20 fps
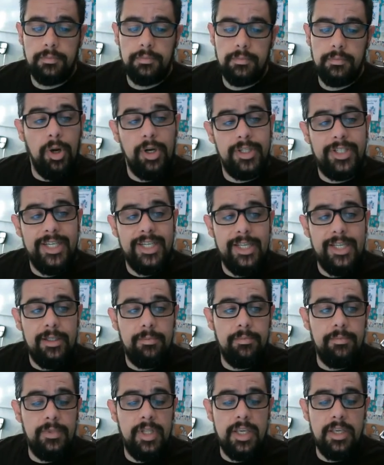Uh, part
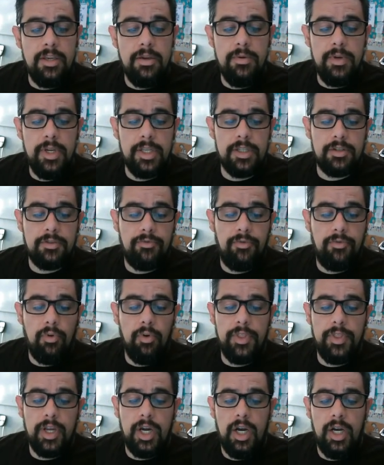D, the units
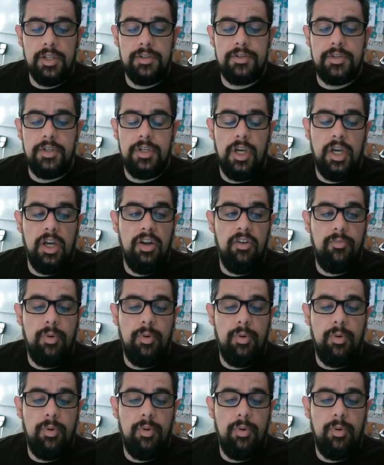for the constant